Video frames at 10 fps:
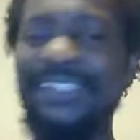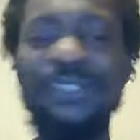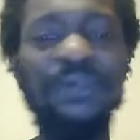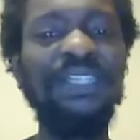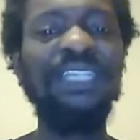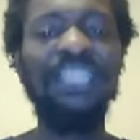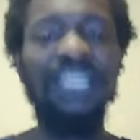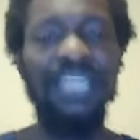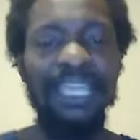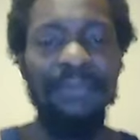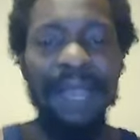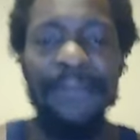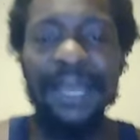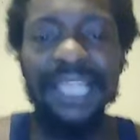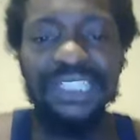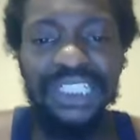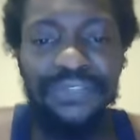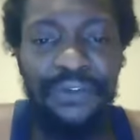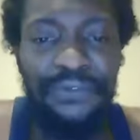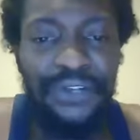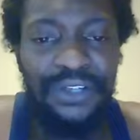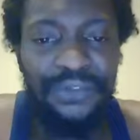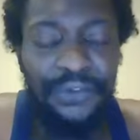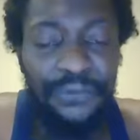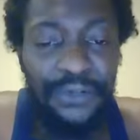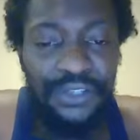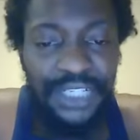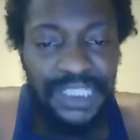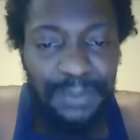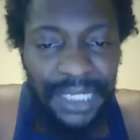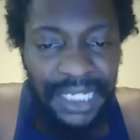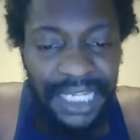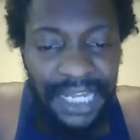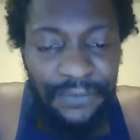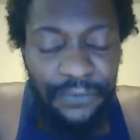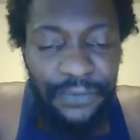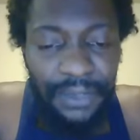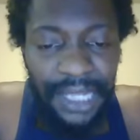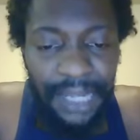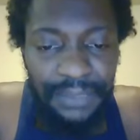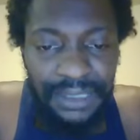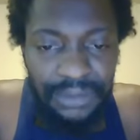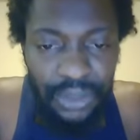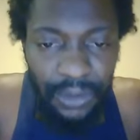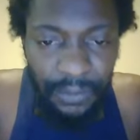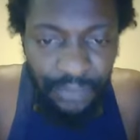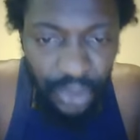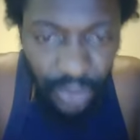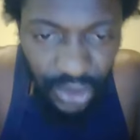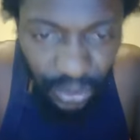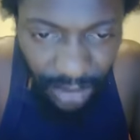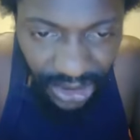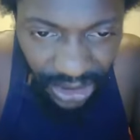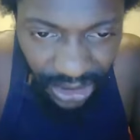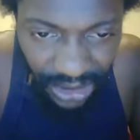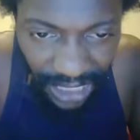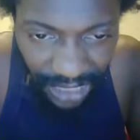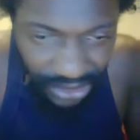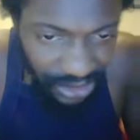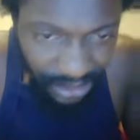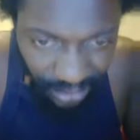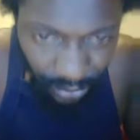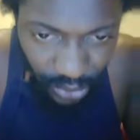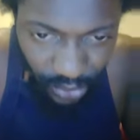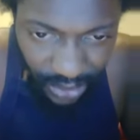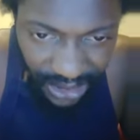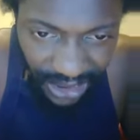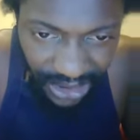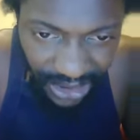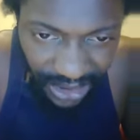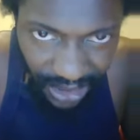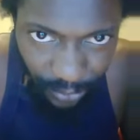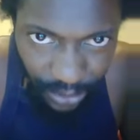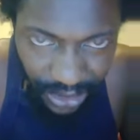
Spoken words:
So my apologies for further explaining that if you felt like I was, you know, doing too much because I just was on a tangent and I wanted to